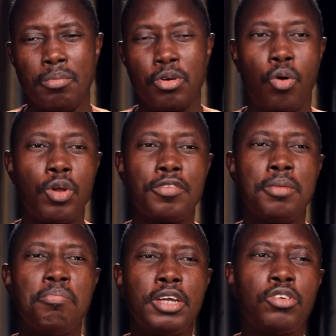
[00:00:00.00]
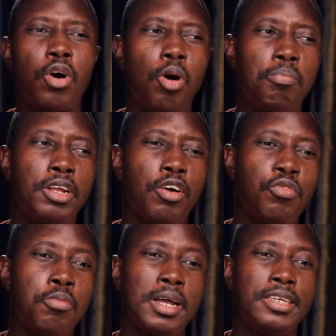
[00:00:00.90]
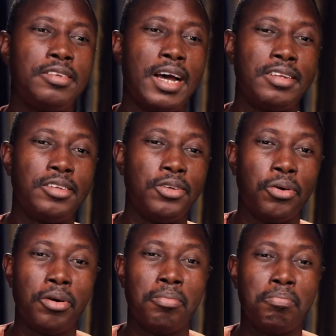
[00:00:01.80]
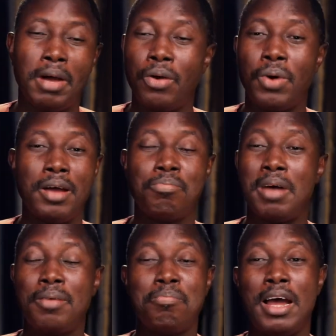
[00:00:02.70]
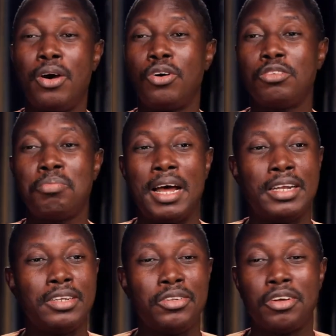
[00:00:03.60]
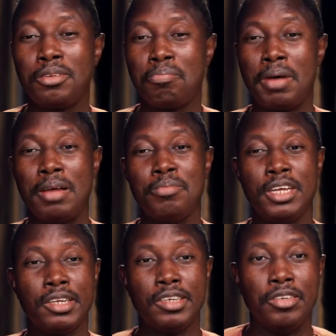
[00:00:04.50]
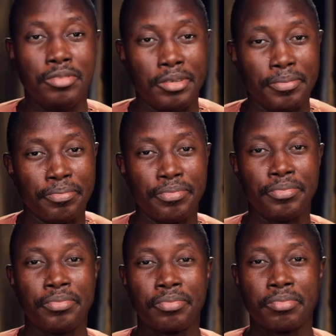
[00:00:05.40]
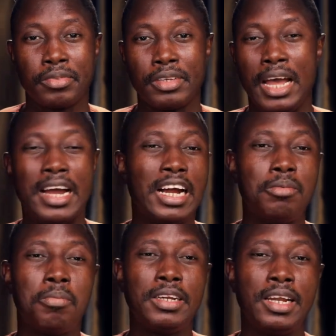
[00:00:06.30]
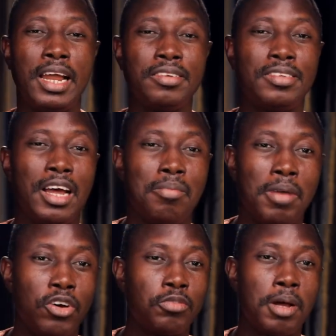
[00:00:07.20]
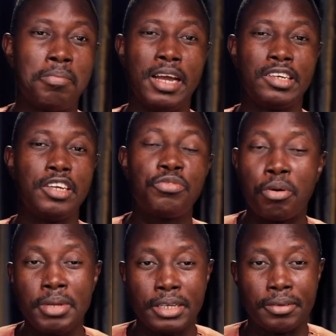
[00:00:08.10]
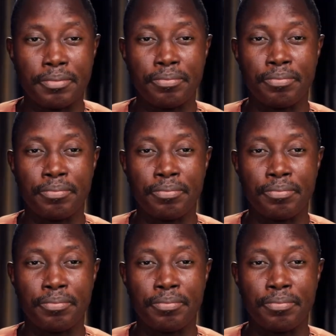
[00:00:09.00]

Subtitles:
Because one of the major complaints of women is that, you know, my husband doesn't buy me a gift. I can't remember the last time my husband bought a gift for me.